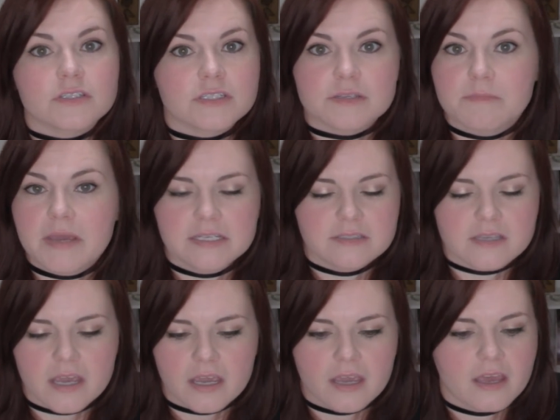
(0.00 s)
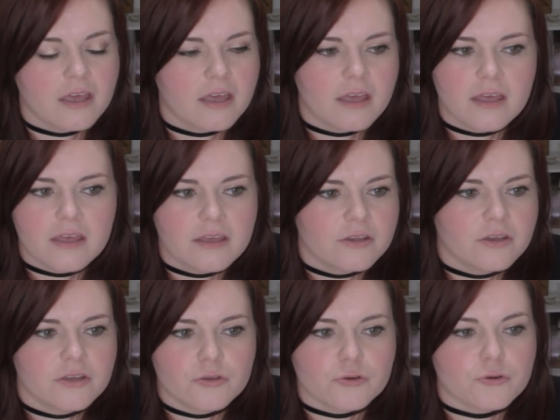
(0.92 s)
It's amazing.
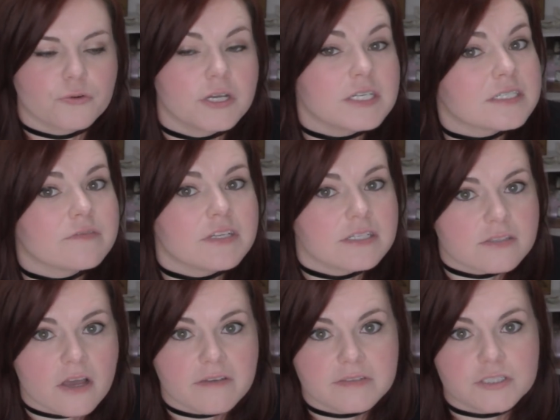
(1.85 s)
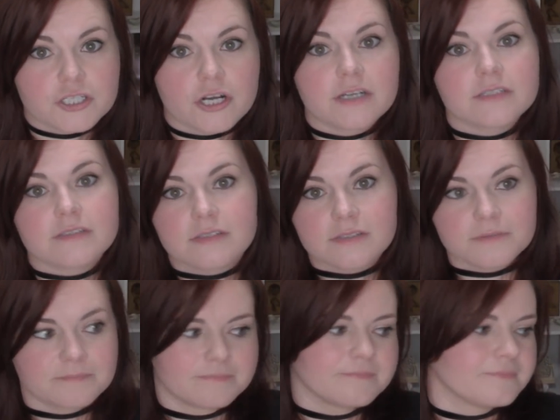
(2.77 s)
Your creativity is off the
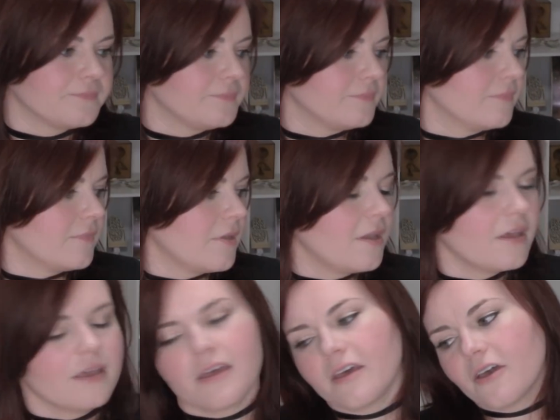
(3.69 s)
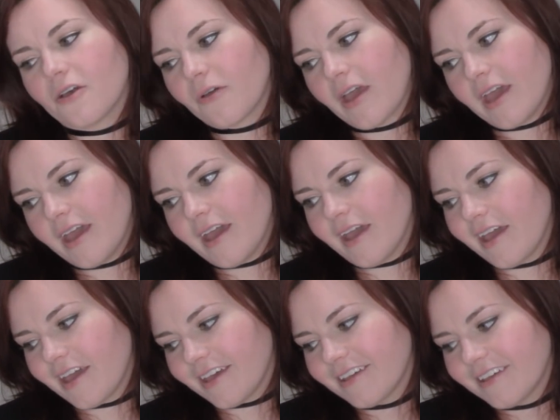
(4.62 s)
charts.
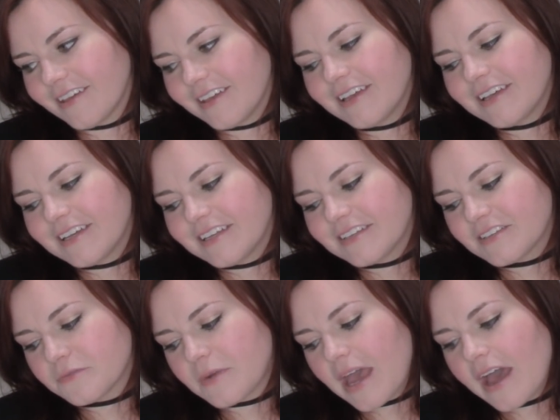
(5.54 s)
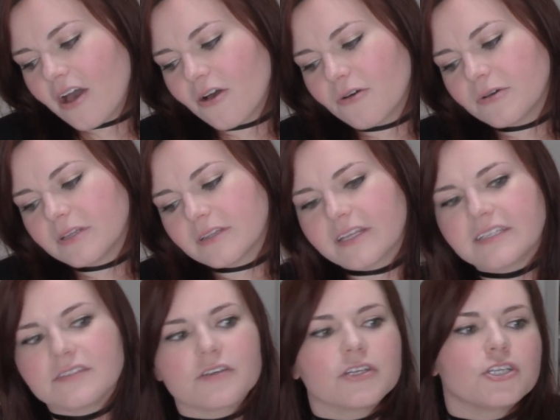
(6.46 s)
Okay. So now
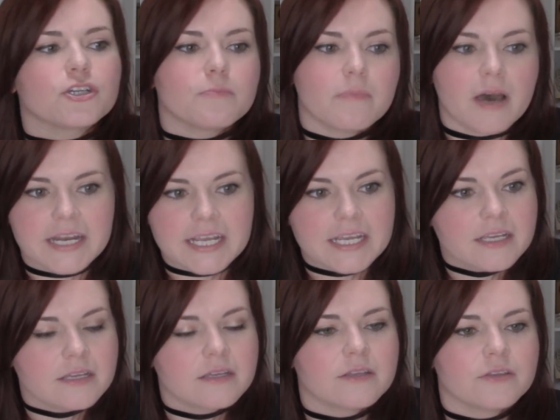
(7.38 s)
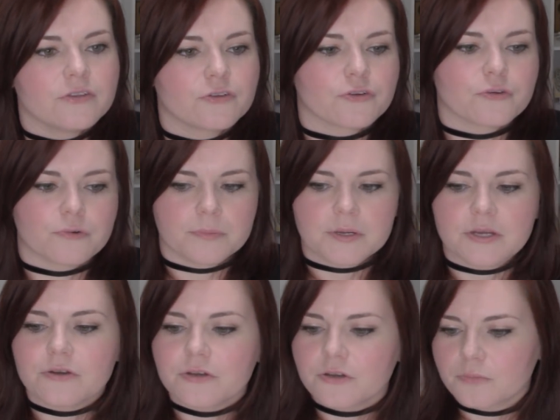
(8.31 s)
let's look at your money, your
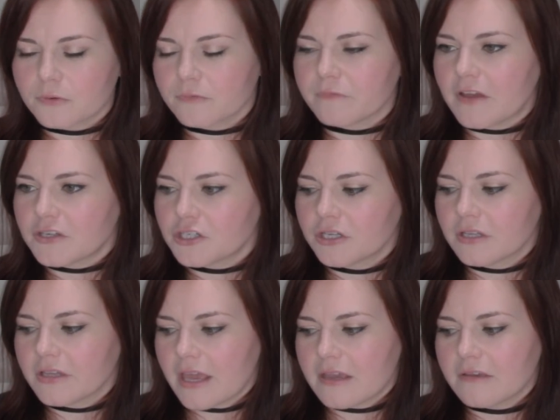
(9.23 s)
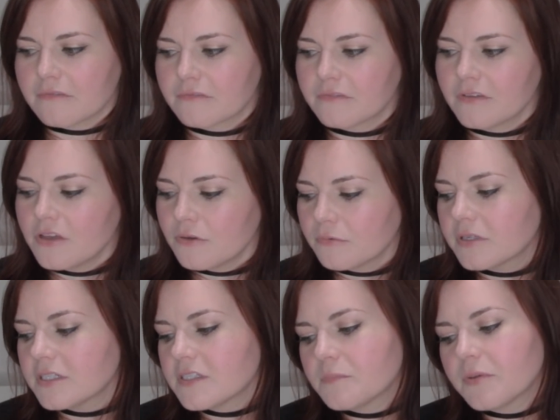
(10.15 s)
career, your professional life. What
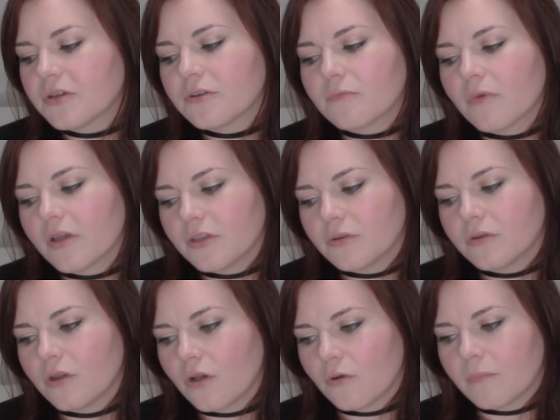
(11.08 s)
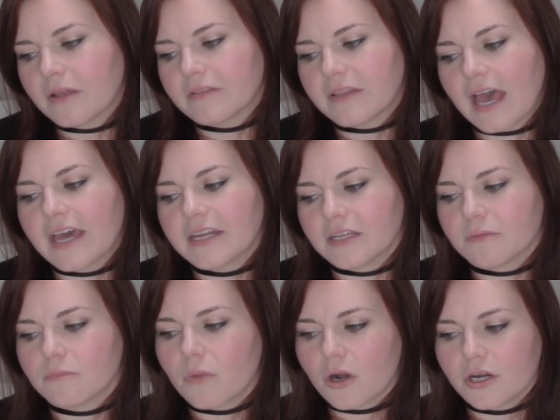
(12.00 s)
does Spirit want you to know about that
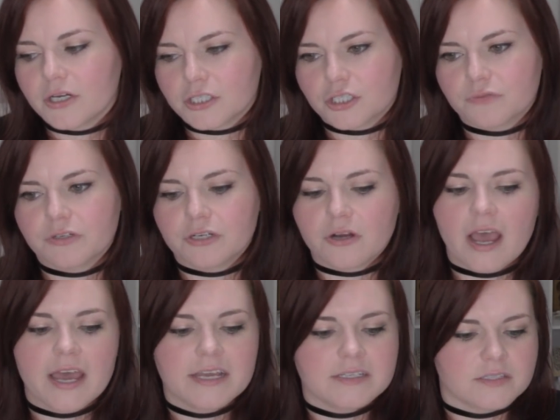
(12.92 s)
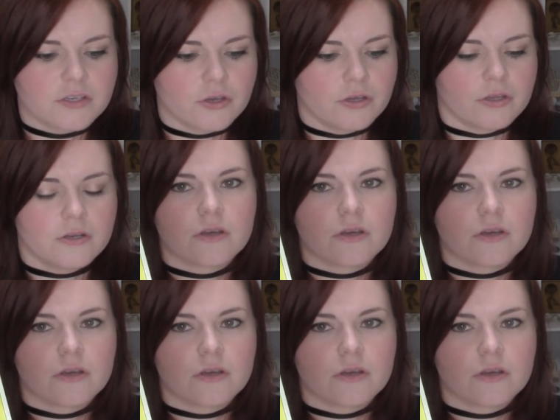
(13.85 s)
in March for your highest good?